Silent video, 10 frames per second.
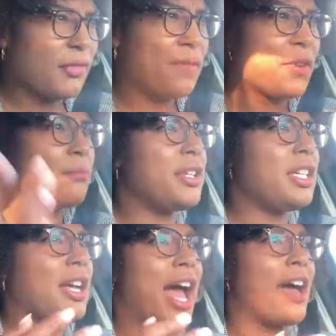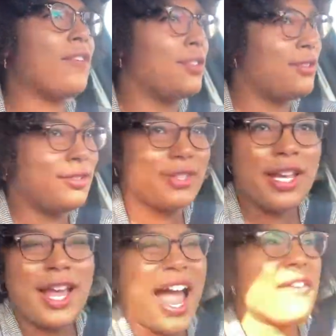for me, I have,
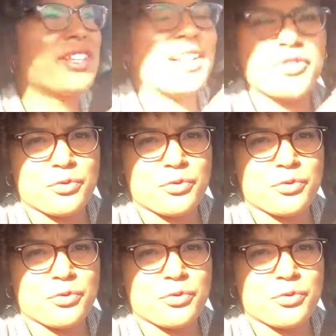I have a lot of